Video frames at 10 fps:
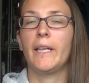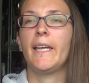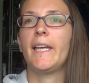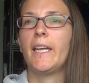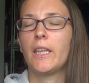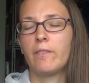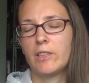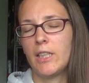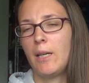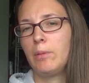an eighth of a
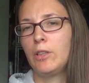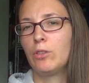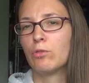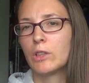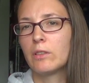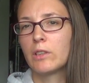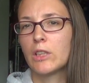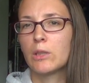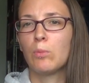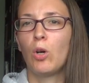tablet, you know, really, really
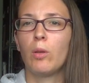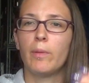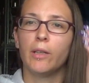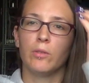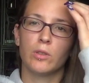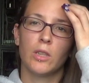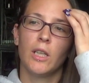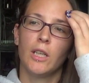small amounts.